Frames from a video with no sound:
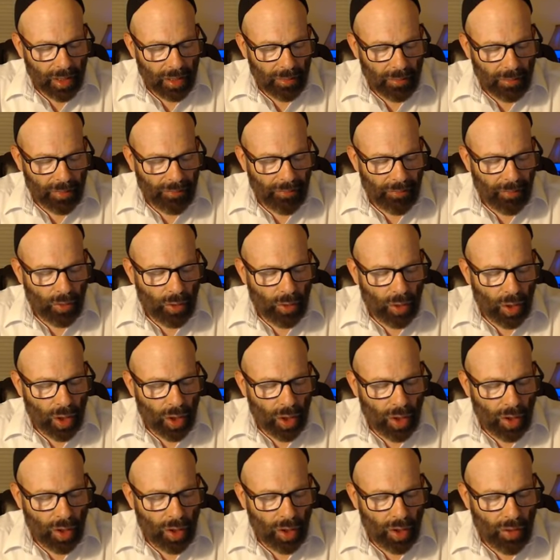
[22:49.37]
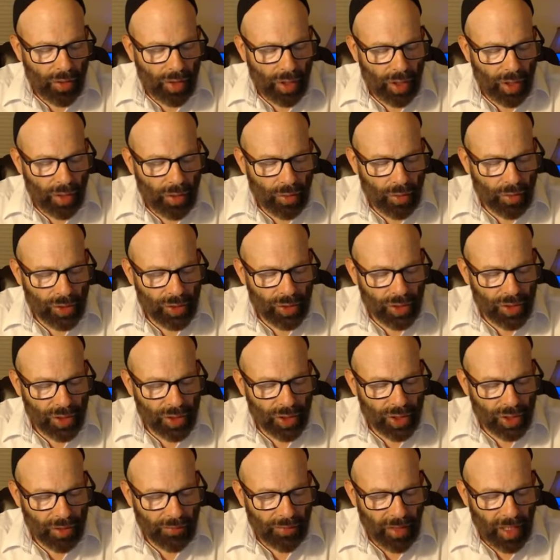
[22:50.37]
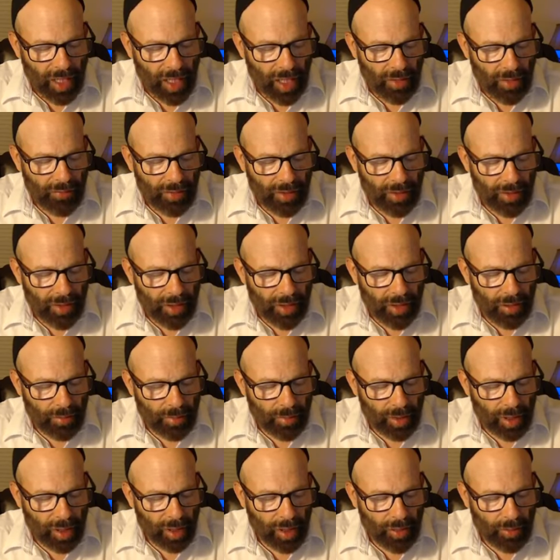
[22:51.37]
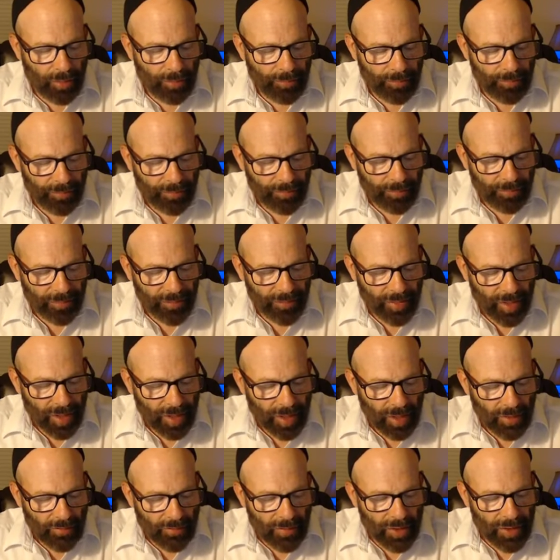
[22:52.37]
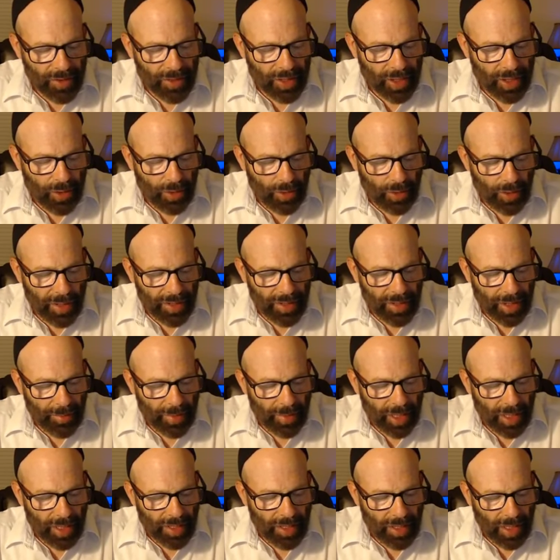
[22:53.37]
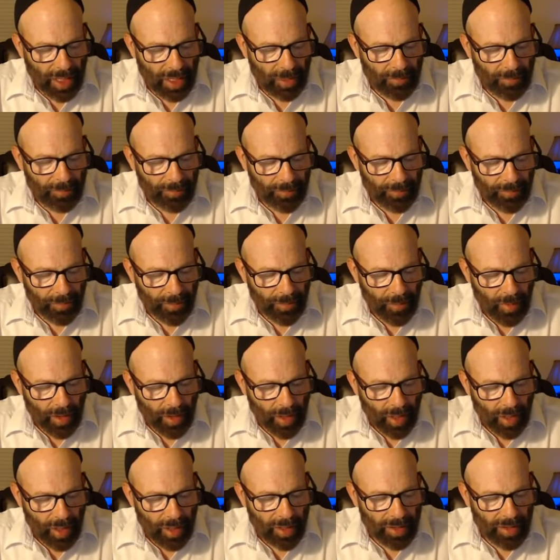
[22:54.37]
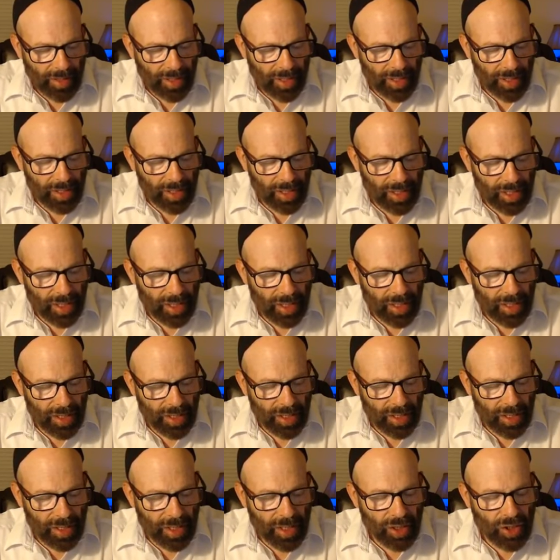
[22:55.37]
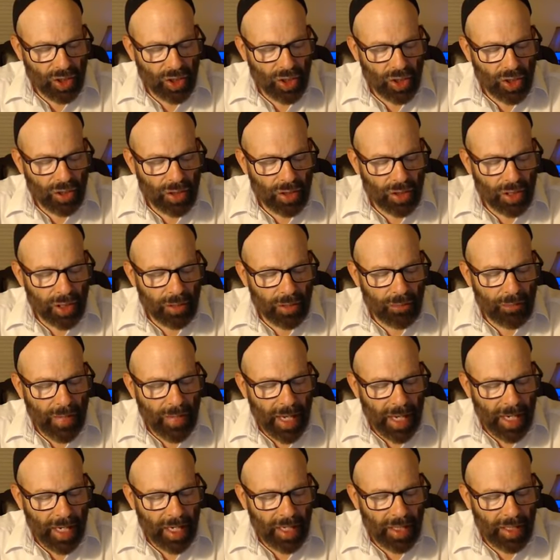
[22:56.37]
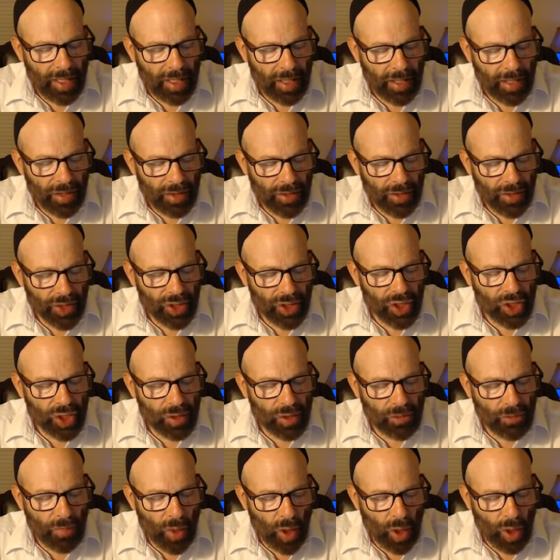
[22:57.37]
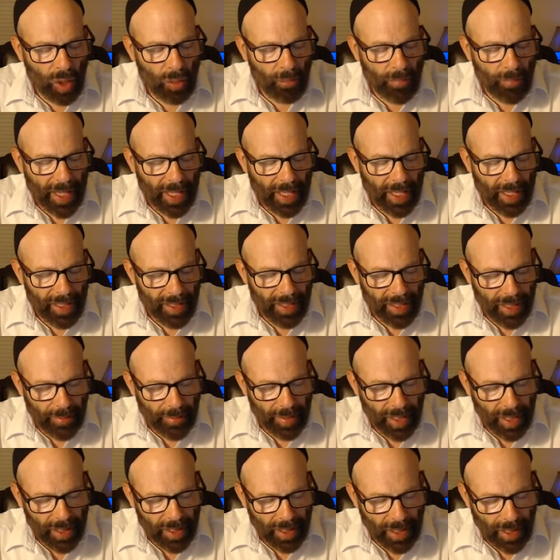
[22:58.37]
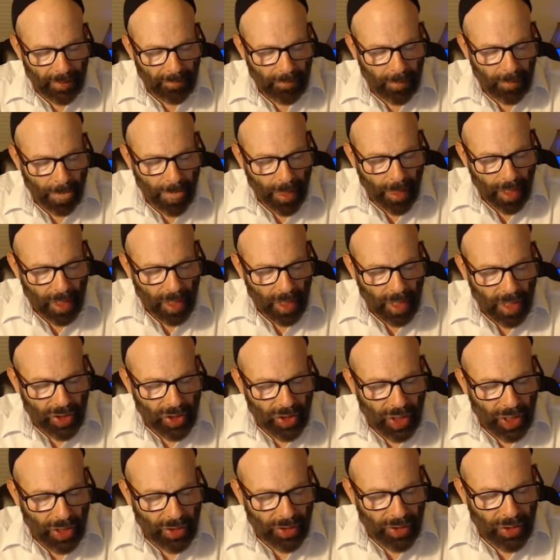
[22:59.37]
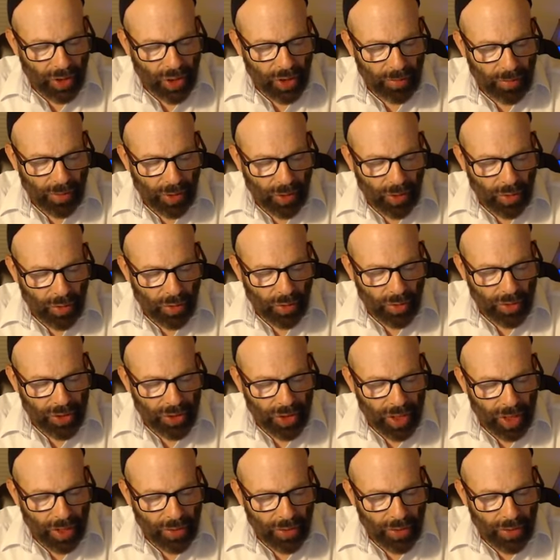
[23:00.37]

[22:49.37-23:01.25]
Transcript: before all the hosts of heaven that are below. V'zehu Adam HaKatan. And this is the man, the small man, Adam HaKatan. Shakadosh baruch hu oseh